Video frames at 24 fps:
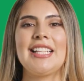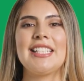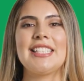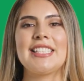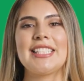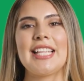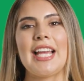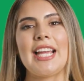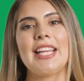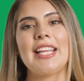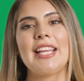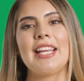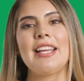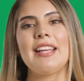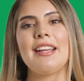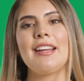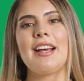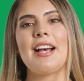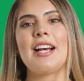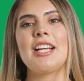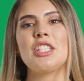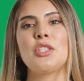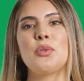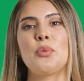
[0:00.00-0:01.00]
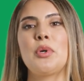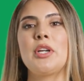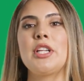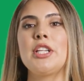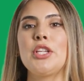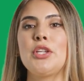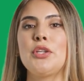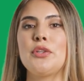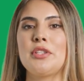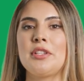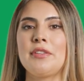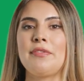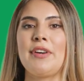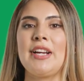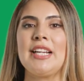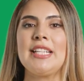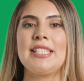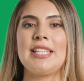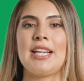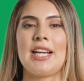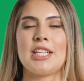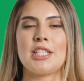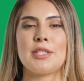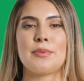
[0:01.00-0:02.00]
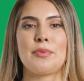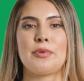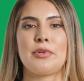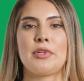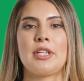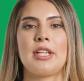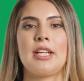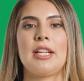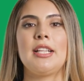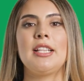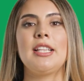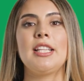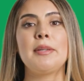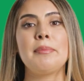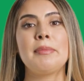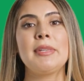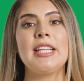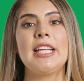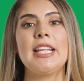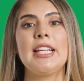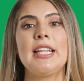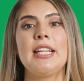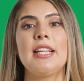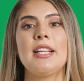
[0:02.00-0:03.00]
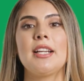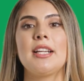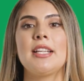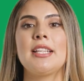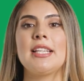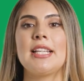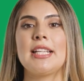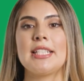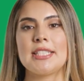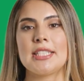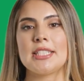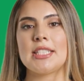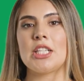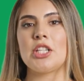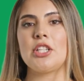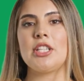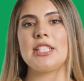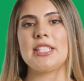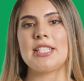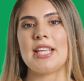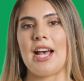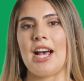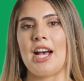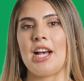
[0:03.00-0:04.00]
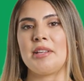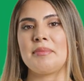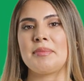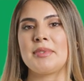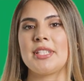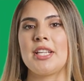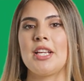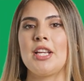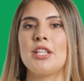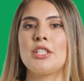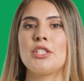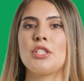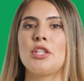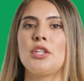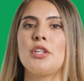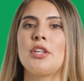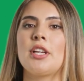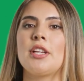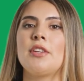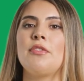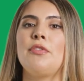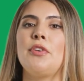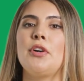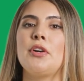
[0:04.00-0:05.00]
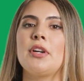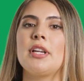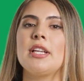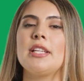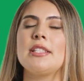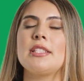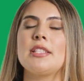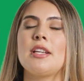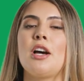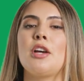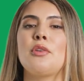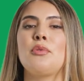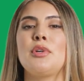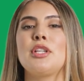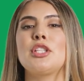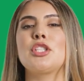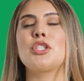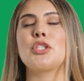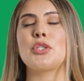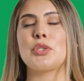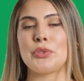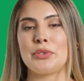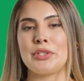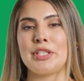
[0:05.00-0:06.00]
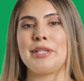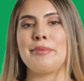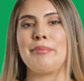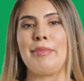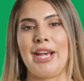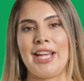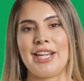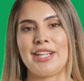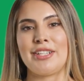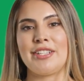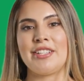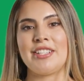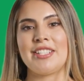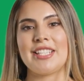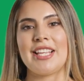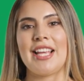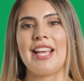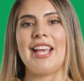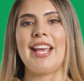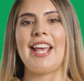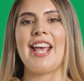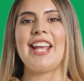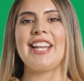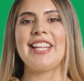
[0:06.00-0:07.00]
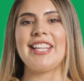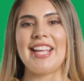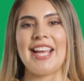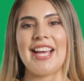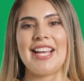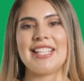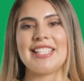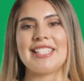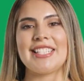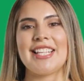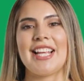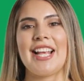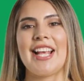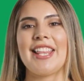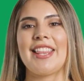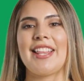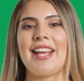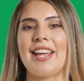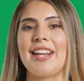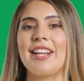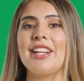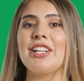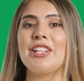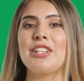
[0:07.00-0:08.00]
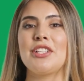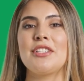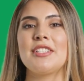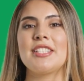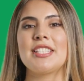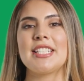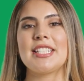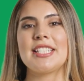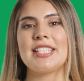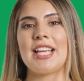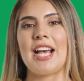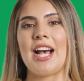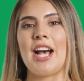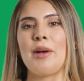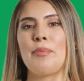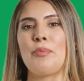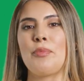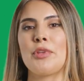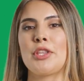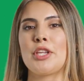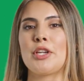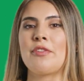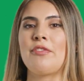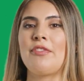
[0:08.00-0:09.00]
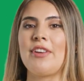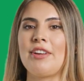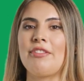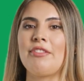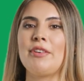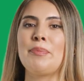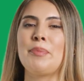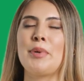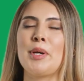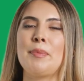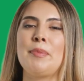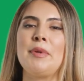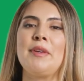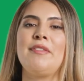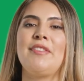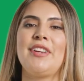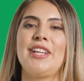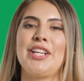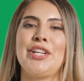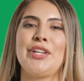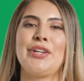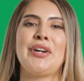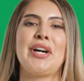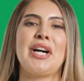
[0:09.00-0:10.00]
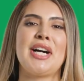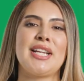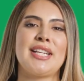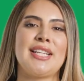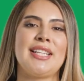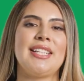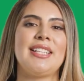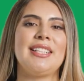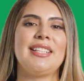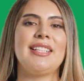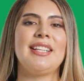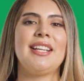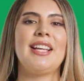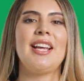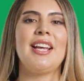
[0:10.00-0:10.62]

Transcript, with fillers: Site Kit has one unified dashboard, eliminating unnecessary tabs so you can focus on what truly matters. And yes, that includes the tab with your favorite puppy video on it.